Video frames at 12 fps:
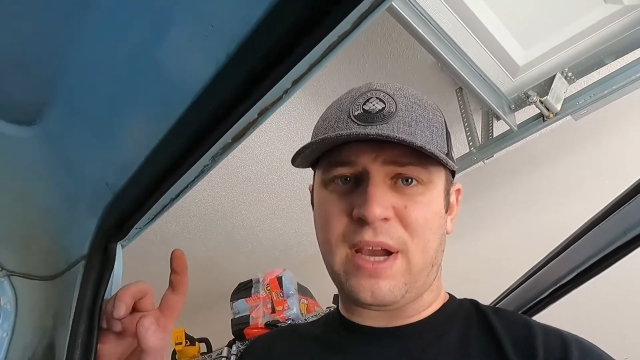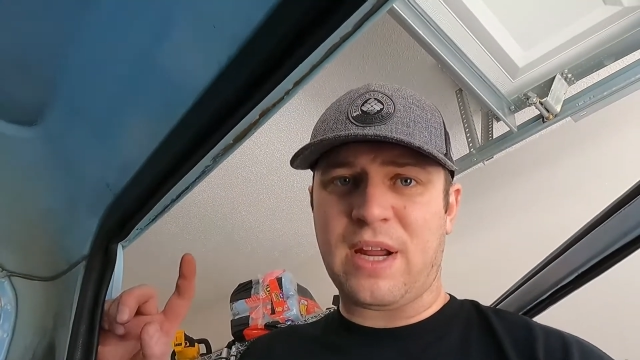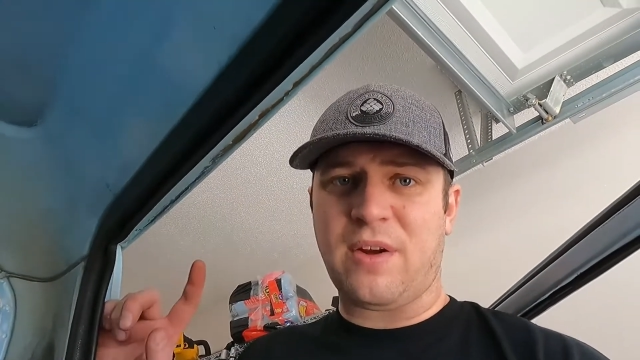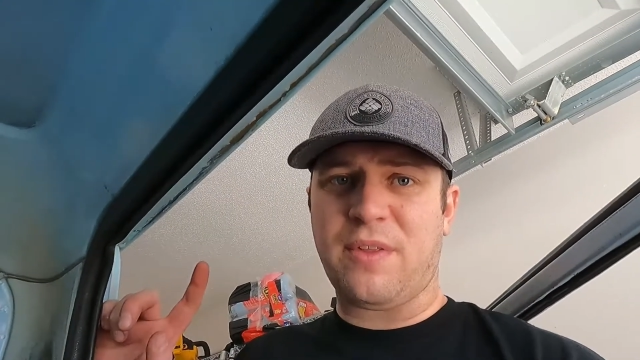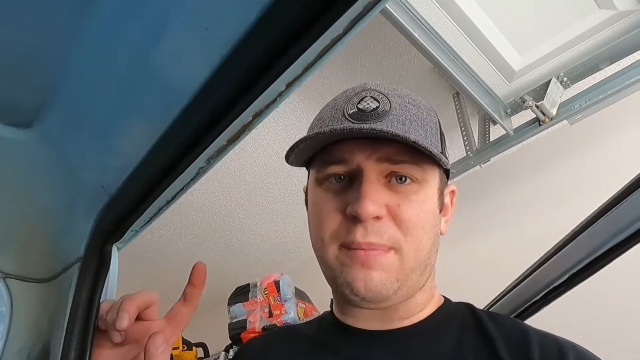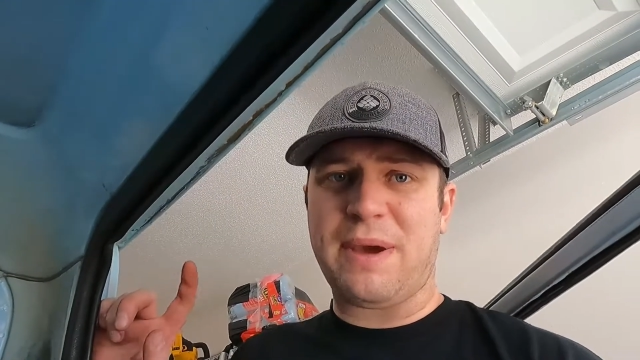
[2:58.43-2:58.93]

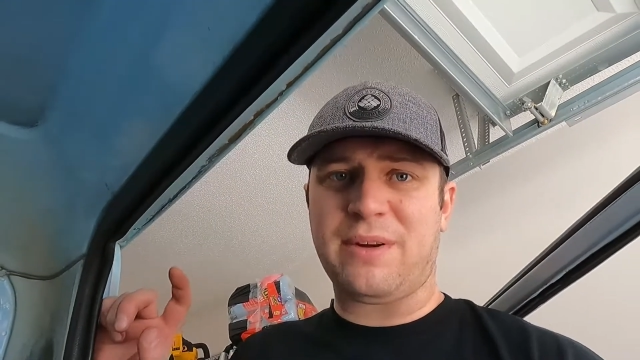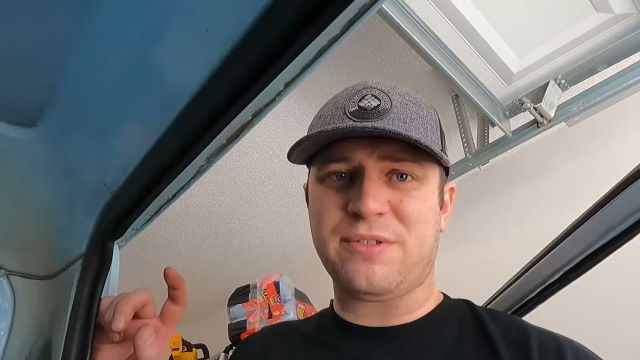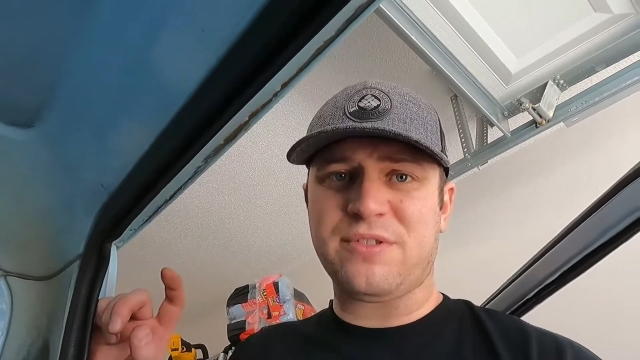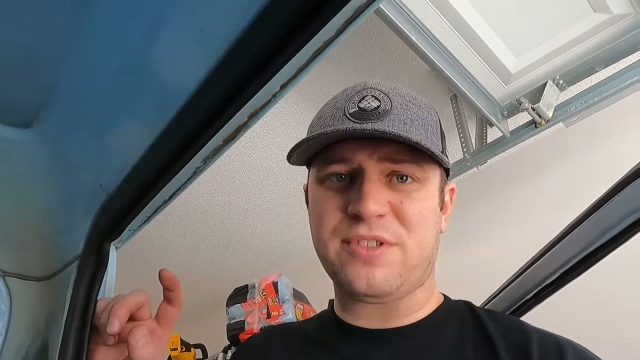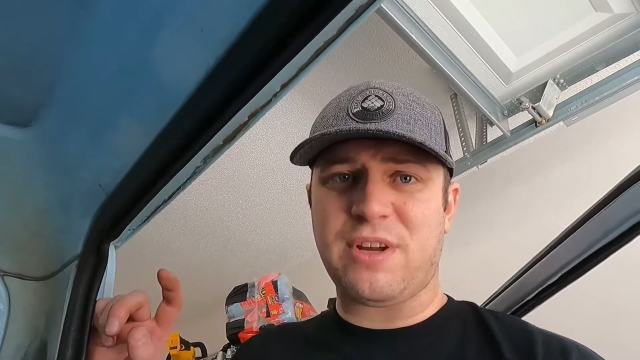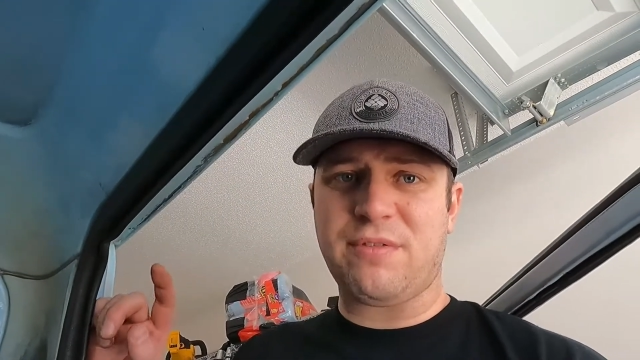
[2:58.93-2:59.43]
got all the pedals
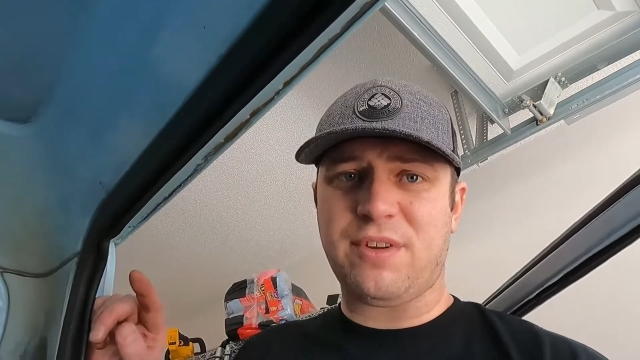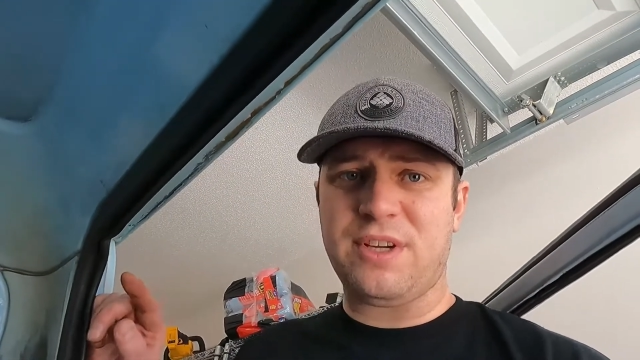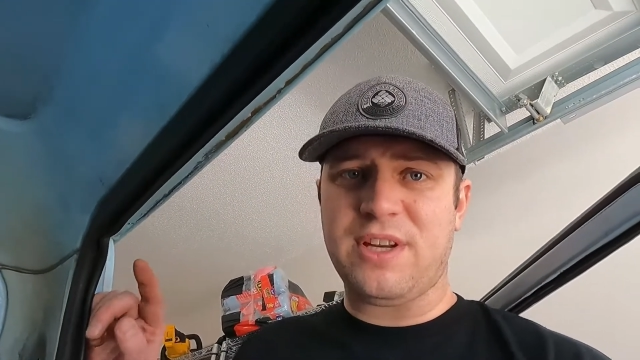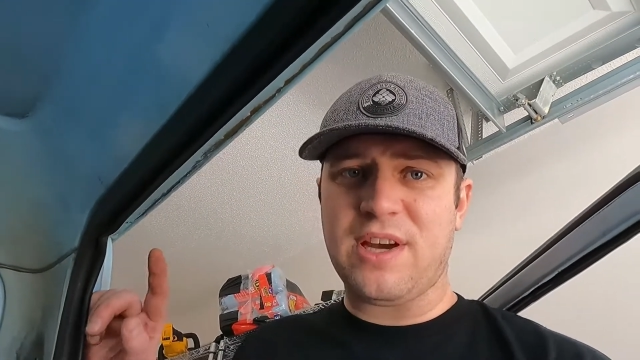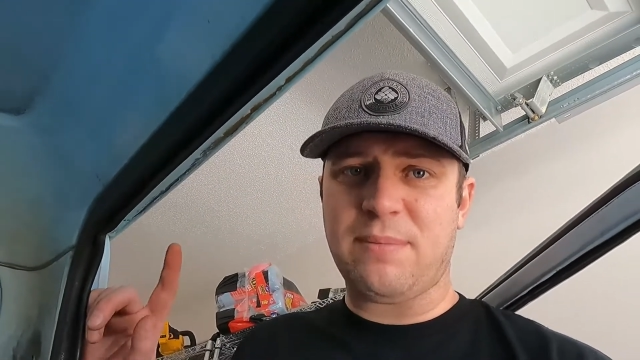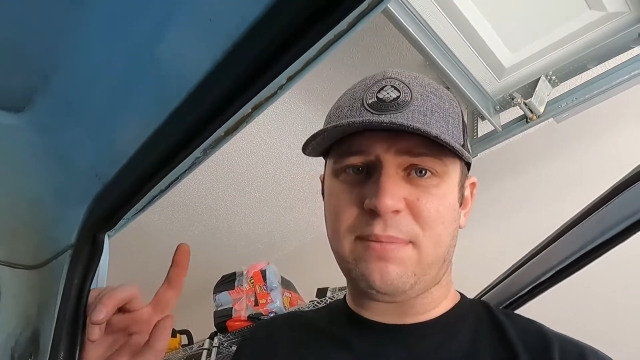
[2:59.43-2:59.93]
and stuff
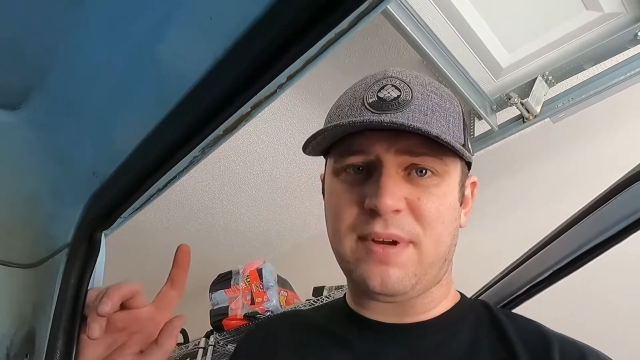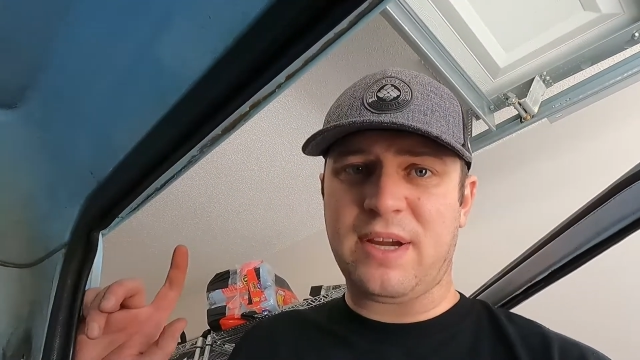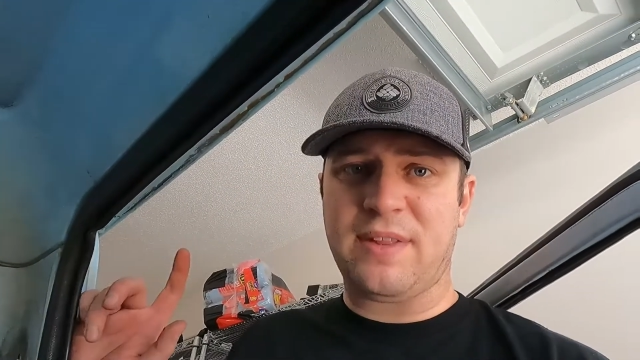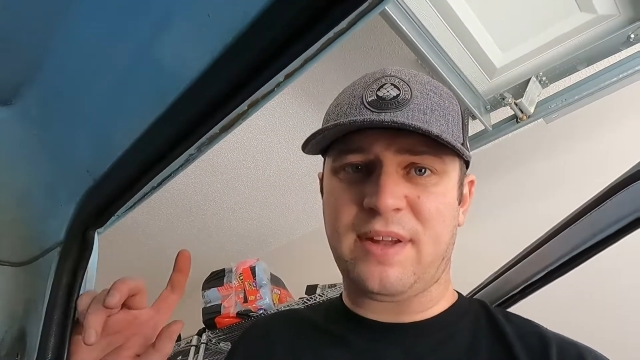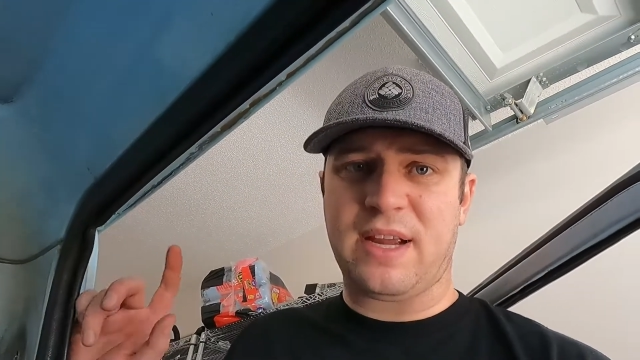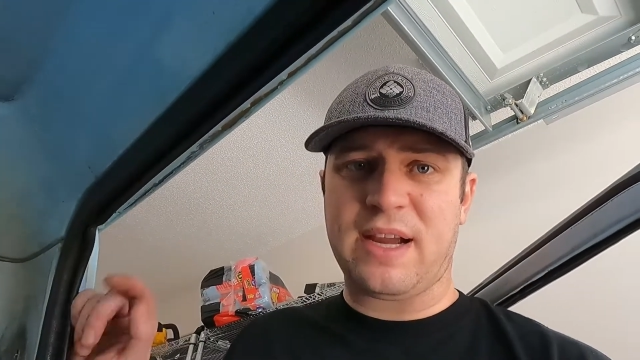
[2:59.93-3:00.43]
cleaned up,
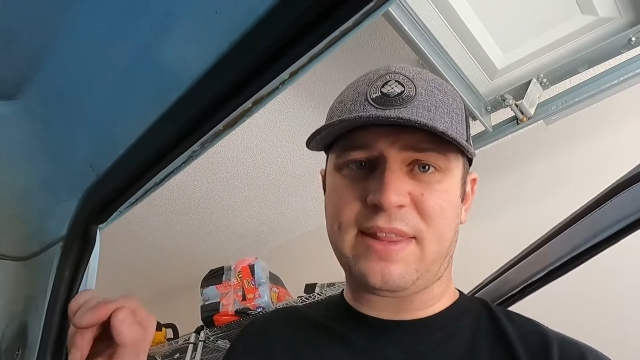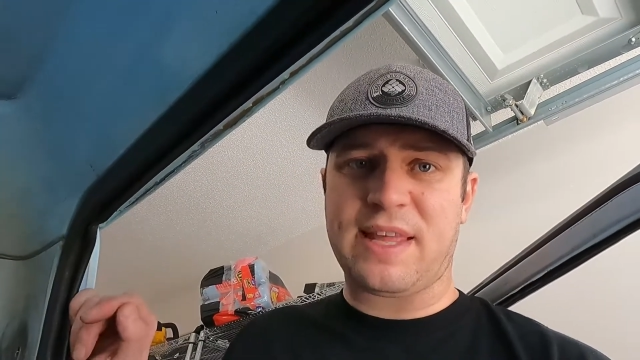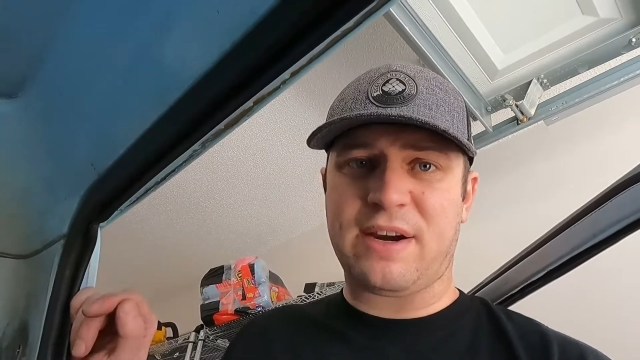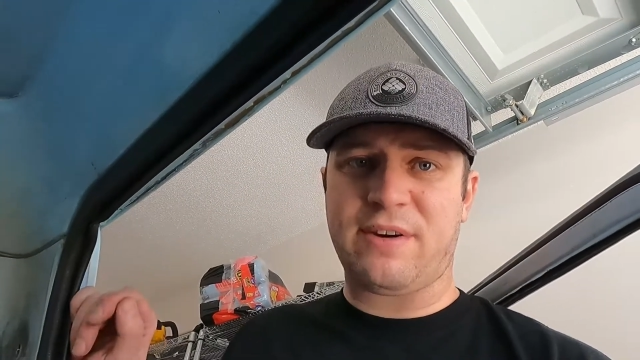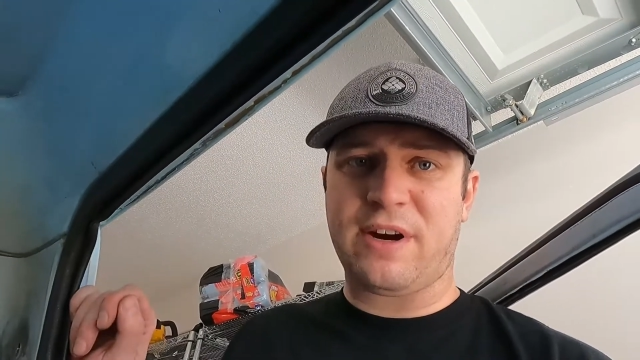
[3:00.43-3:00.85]
and then got that